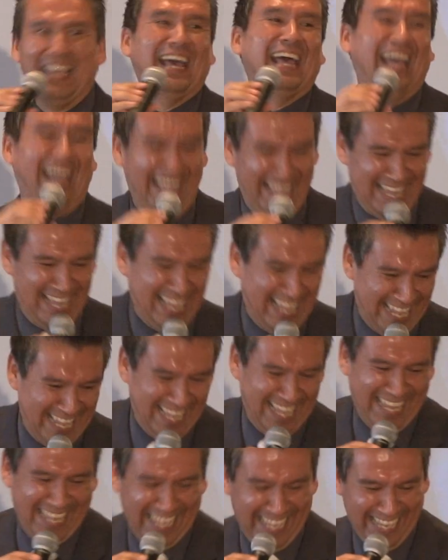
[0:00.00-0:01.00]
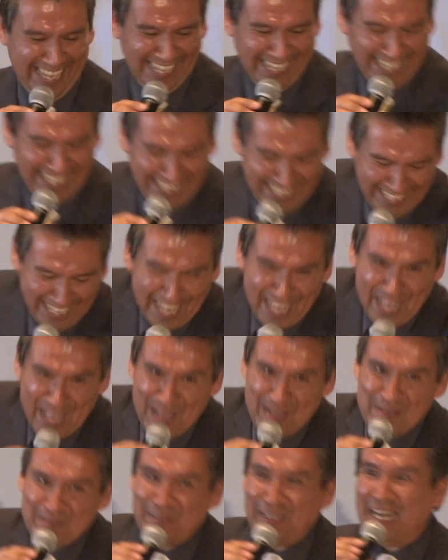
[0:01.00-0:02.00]

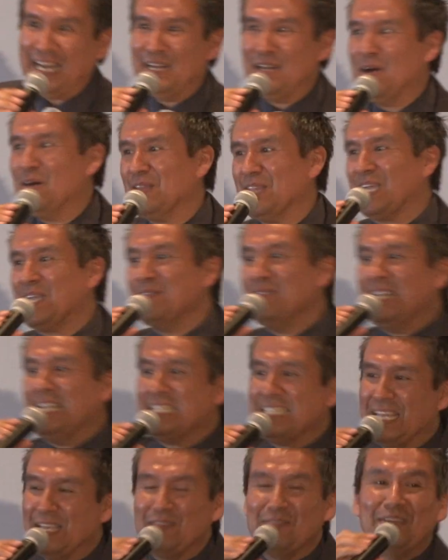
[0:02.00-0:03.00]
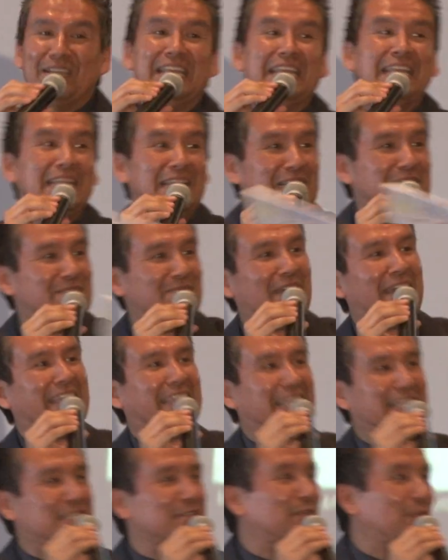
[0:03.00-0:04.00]
but I know the committee's like, we didn't
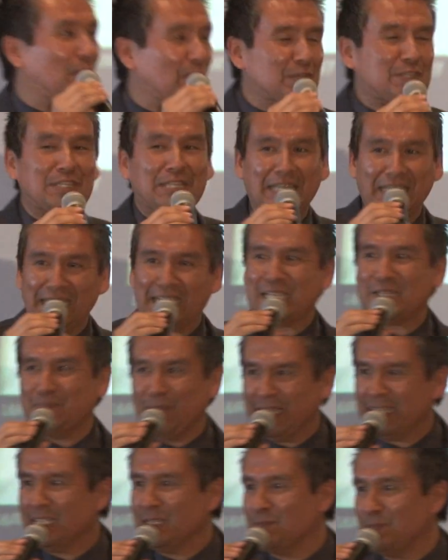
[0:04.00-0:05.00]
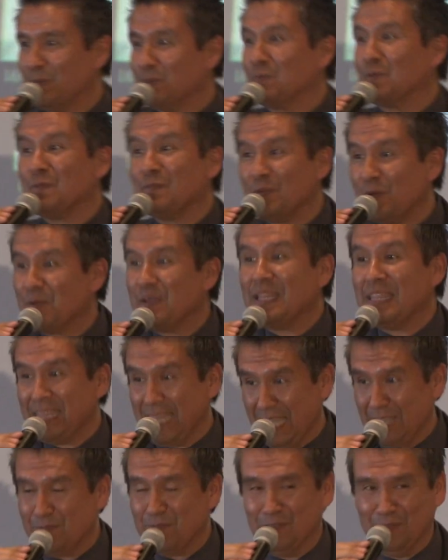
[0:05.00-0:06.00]
expect this. Of course you didn't expect it, but we're very
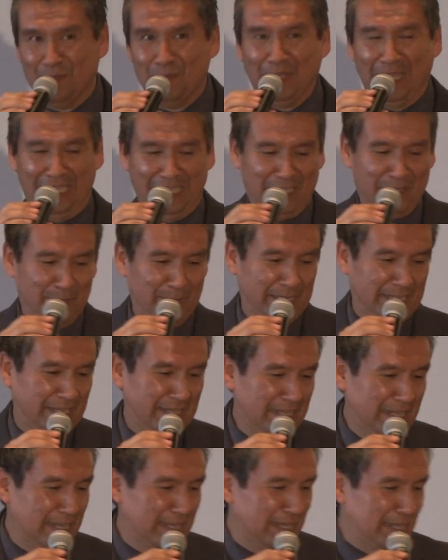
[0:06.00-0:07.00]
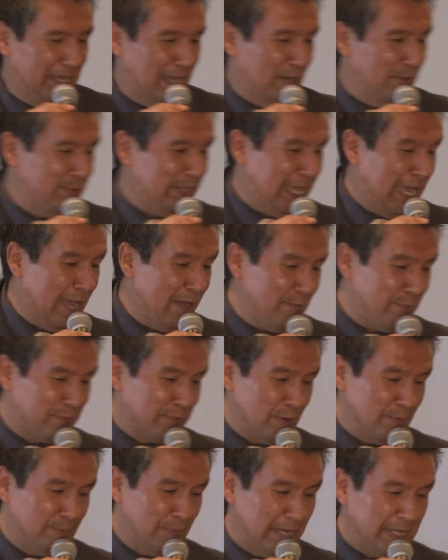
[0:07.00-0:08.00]
thankful, planning committee. Uh, we have
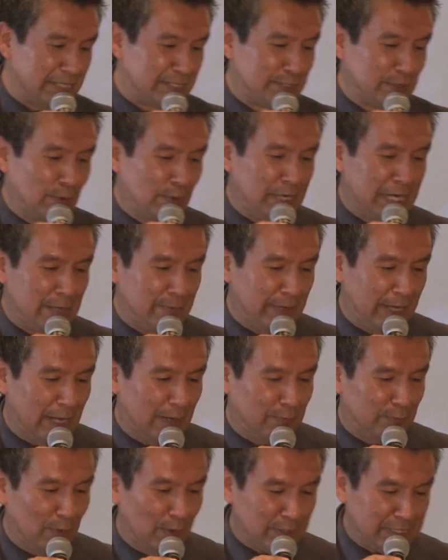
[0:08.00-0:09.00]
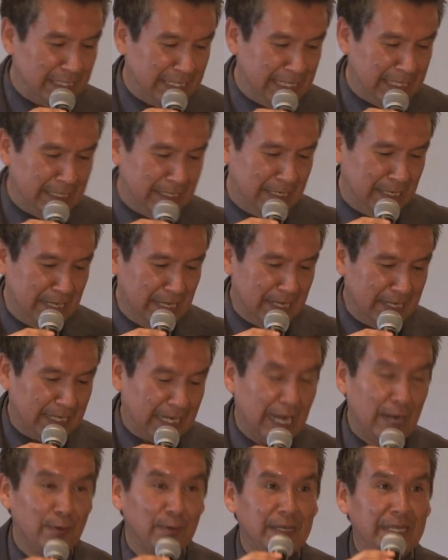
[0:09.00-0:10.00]
from uh, Sony, we got Rosalind,
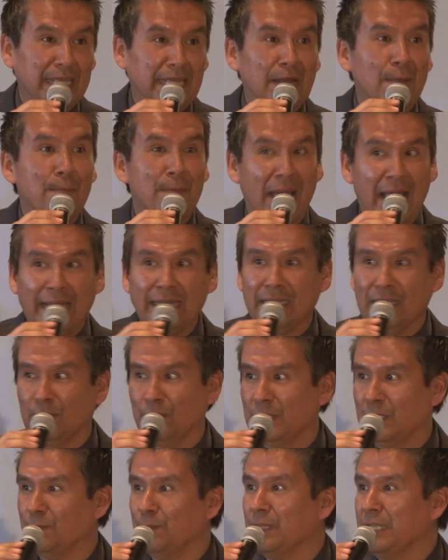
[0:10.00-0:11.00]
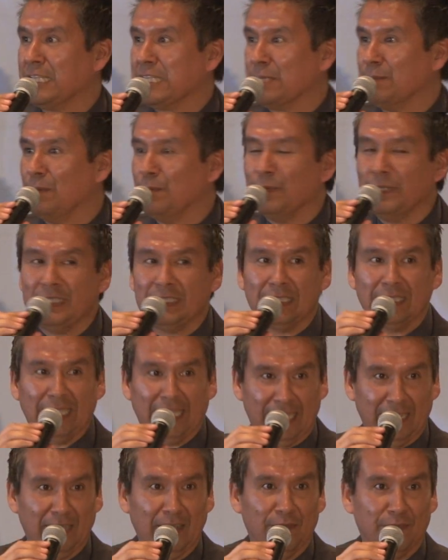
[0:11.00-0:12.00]
Carrie, and Amanda. Will you please come up, please, and
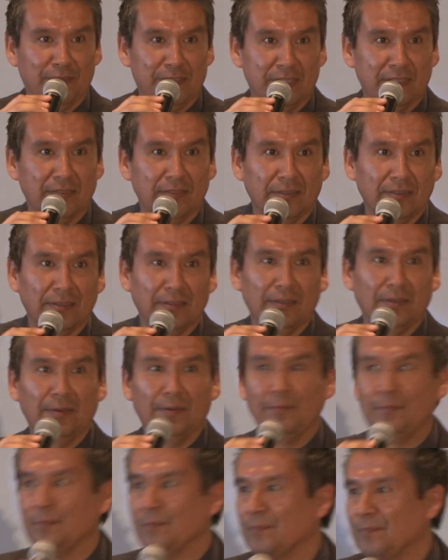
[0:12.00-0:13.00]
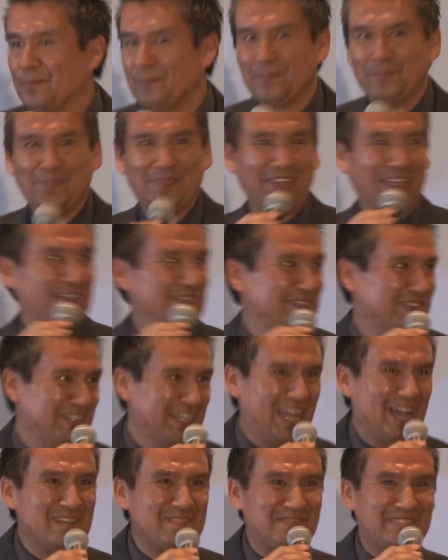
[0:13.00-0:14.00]
get a gift? Ever
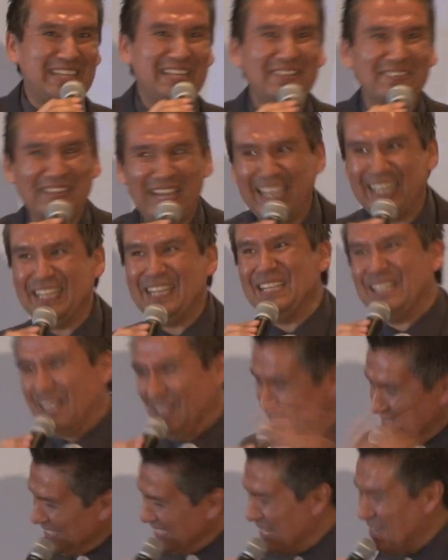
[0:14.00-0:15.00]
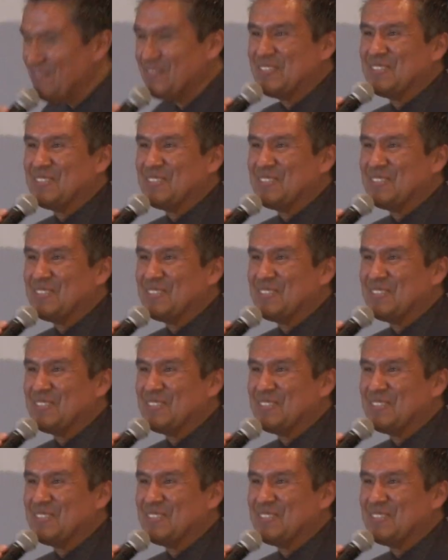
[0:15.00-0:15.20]
happy? Right on. Come on up,